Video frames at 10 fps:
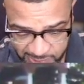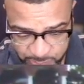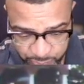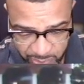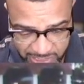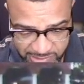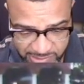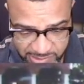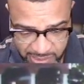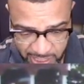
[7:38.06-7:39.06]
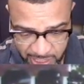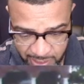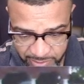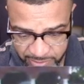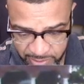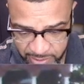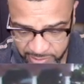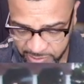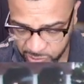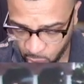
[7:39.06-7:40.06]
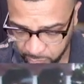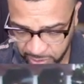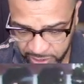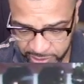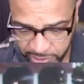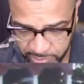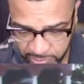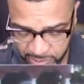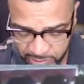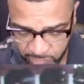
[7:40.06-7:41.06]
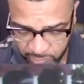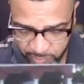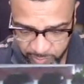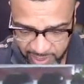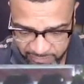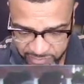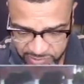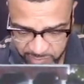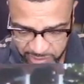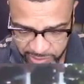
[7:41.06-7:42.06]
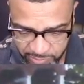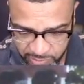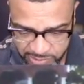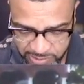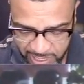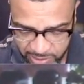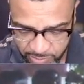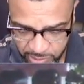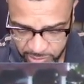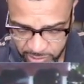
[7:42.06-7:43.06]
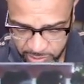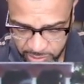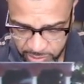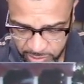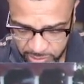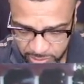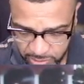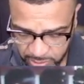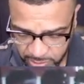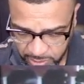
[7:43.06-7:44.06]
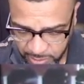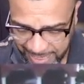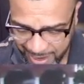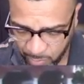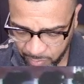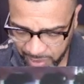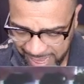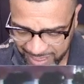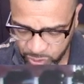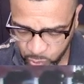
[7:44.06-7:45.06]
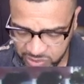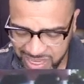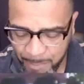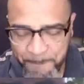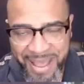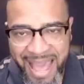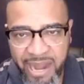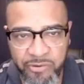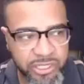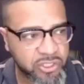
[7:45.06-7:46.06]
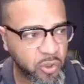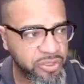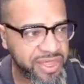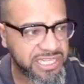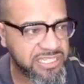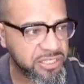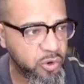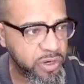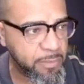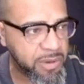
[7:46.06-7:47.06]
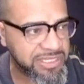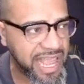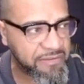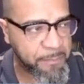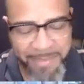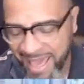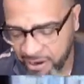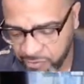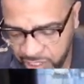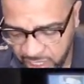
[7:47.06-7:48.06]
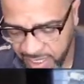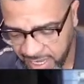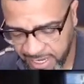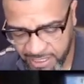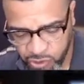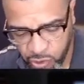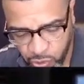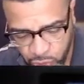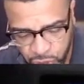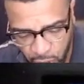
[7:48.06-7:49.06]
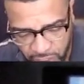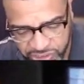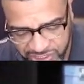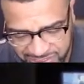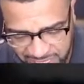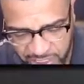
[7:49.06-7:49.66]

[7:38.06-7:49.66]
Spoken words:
let's press this home button here. What do we have this button here? What does that do? Now, I do see a battery. So this unit must have a battery in it. So you could charge this